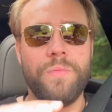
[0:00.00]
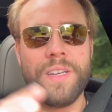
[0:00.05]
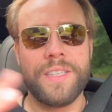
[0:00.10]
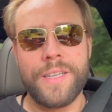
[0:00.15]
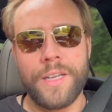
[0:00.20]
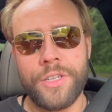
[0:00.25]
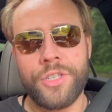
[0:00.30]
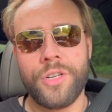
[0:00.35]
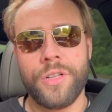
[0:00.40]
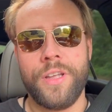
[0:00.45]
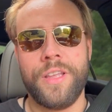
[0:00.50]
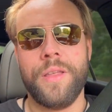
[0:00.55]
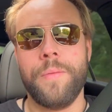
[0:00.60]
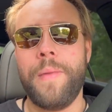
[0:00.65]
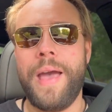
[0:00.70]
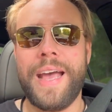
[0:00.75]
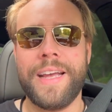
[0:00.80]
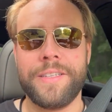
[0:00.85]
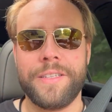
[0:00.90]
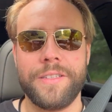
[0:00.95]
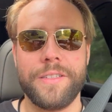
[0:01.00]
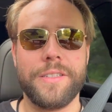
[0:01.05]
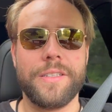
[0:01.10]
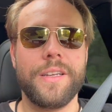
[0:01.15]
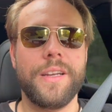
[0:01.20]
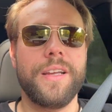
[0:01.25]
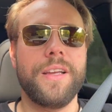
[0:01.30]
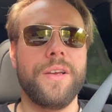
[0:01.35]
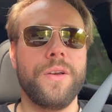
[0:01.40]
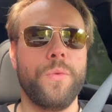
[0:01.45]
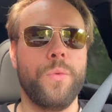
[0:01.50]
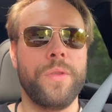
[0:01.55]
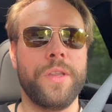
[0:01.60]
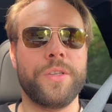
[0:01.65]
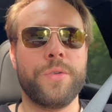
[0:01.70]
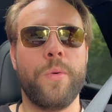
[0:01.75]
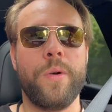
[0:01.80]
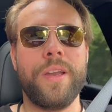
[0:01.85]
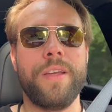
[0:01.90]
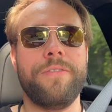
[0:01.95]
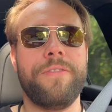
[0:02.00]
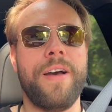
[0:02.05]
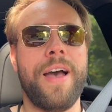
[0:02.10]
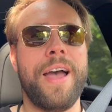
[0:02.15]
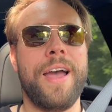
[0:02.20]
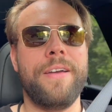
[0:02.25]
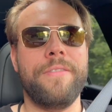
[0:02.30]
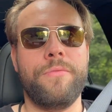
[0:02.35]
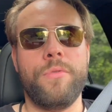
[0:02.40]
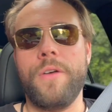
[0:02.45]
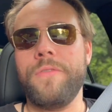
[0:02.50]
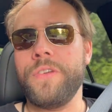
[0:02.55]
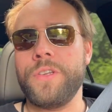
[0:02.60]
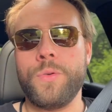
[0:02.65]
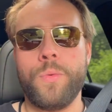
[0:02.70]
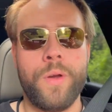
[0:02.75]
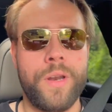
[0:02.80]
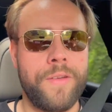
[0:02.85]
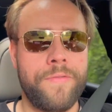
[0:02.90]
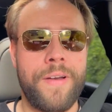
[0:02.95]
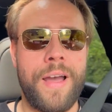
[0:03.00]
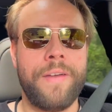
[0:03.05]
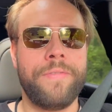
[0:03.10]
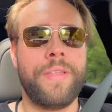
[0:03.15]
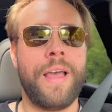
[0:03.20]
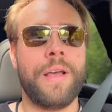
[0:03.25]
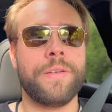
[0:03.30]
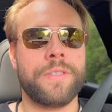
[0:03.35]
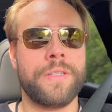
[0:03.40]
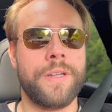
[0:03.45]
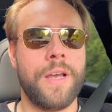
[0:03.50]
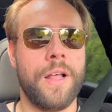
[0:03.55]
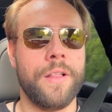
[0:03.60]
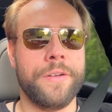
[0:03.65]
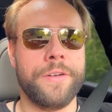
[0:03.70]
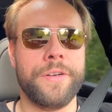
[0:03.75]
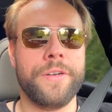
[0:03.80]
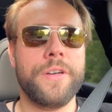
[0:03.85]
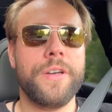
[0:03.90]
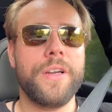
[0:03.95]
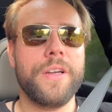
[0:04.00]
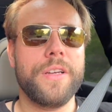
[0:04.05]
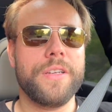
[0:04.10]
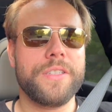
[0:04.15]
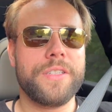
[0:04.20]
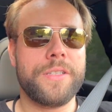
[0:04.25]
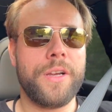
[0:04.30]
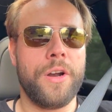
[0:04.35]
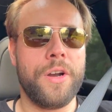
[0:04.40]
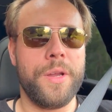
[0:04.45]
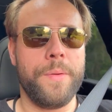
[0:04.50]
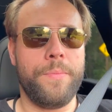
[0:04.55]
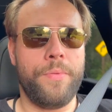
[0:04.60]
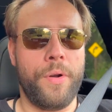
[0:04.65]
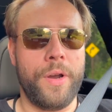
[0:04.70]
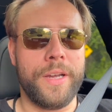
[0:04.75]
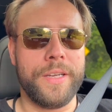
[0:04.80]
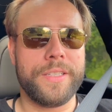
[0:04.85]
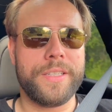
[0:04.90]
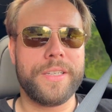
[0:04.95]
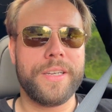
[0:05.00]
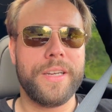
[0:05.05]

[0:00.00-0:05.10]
essentially the masses. With a roughly $25,000 starting price,